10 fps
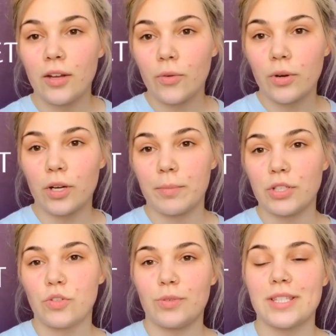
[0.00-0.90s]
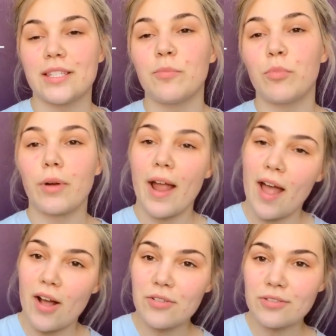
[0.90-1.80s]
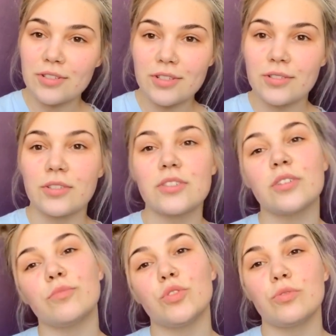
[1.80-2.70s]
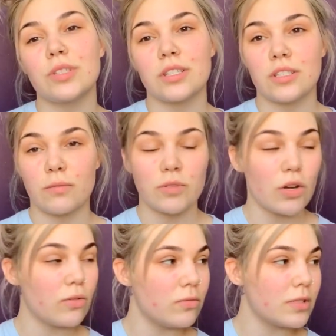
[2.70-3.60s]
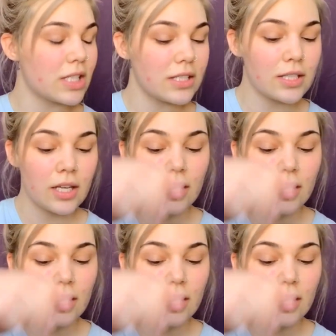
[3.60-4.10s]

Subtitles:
We're gonna be doing some brows, some do's and some don'ts.